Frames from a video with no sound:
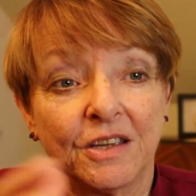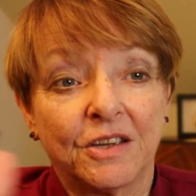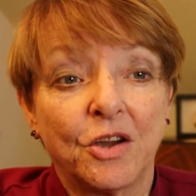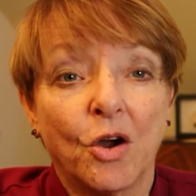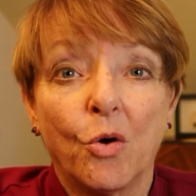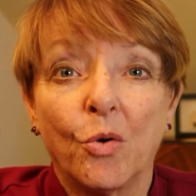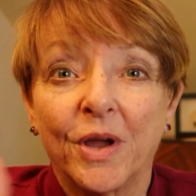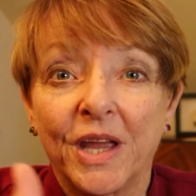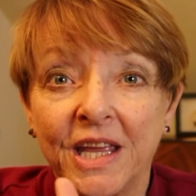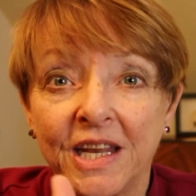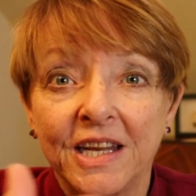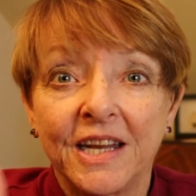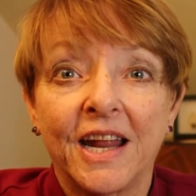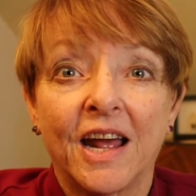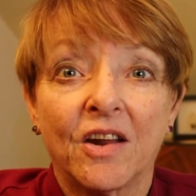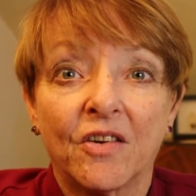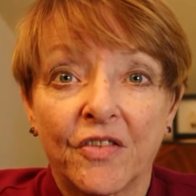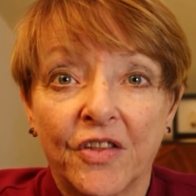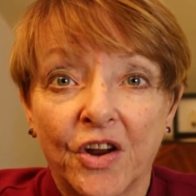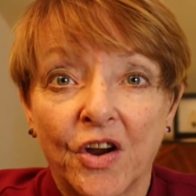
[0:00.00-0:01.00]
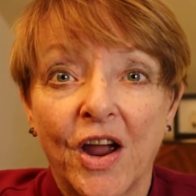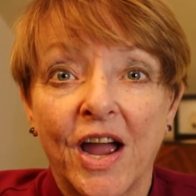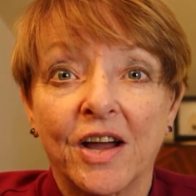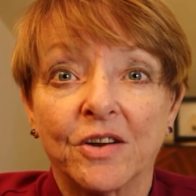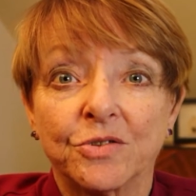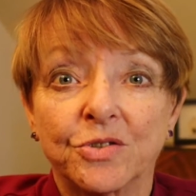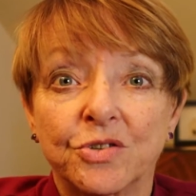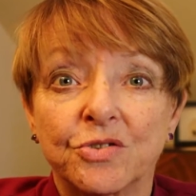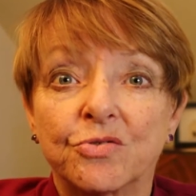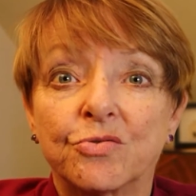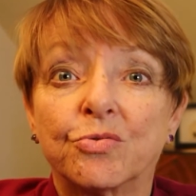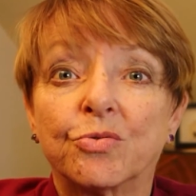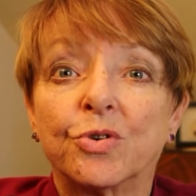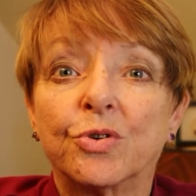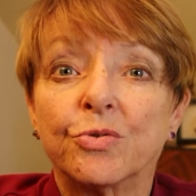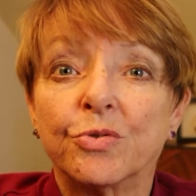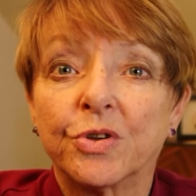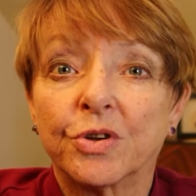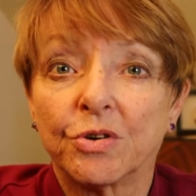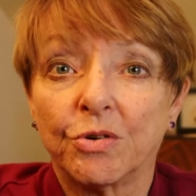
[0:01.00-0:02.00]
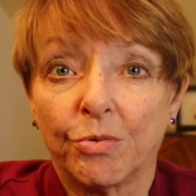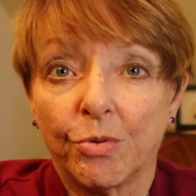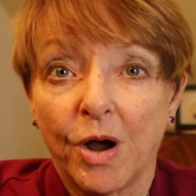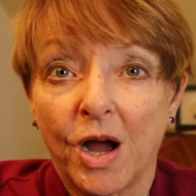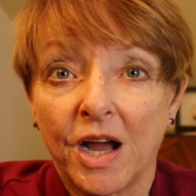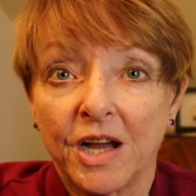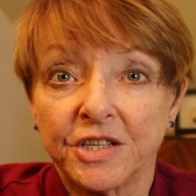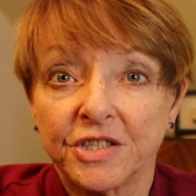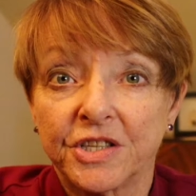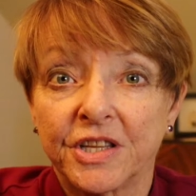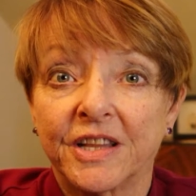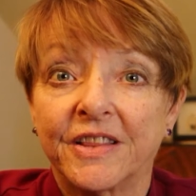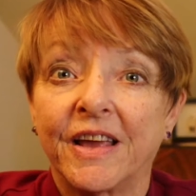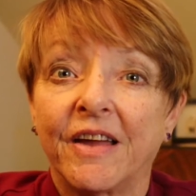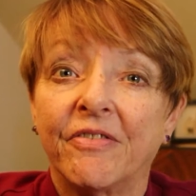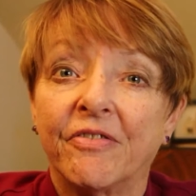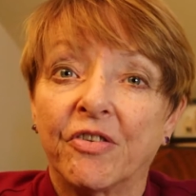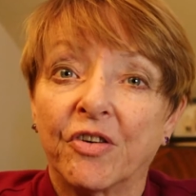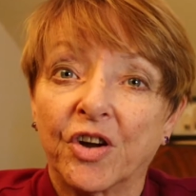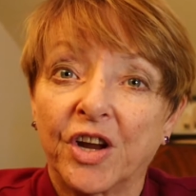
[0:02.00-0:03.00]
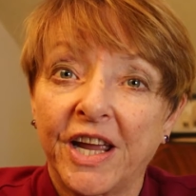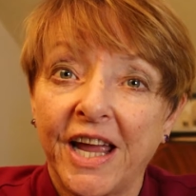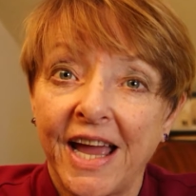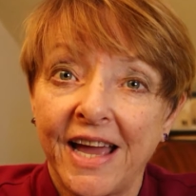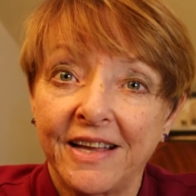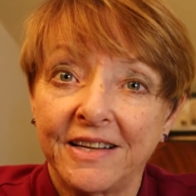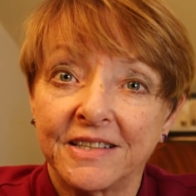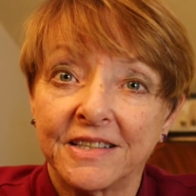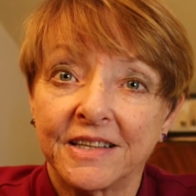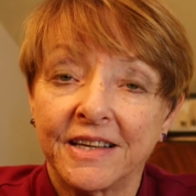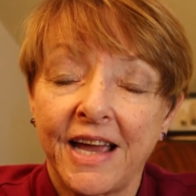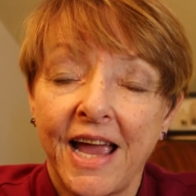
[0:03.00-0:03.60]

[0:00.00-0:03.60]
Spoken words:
go in and out of their house through the garage that they forget